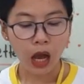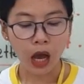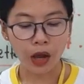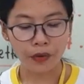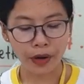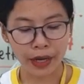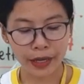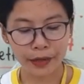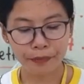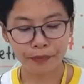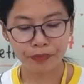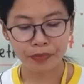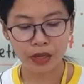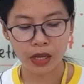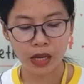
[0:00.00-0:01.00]
All
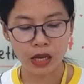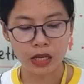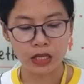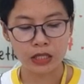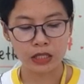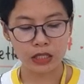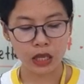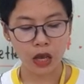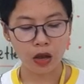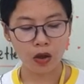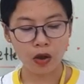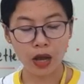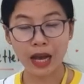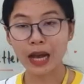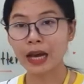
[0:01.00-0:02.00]
right.
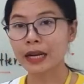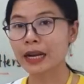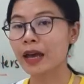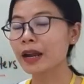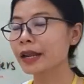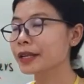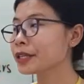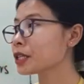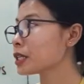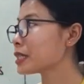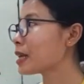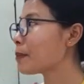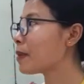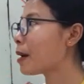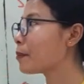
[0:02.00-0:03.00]
So now let's just
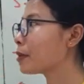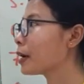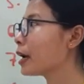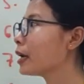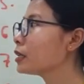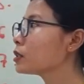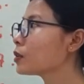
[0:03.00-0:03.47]
sum up again.